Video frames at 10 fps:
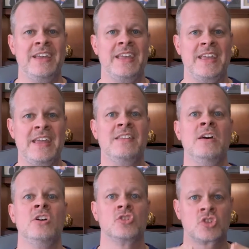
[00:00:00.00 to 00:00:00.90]

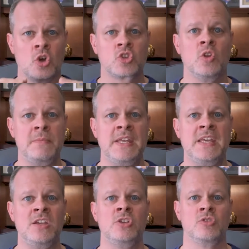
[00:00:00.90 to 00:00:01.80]
in social
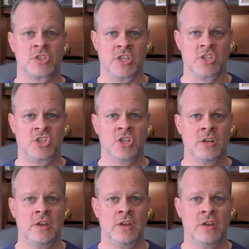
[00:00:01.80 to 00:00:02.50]
media usage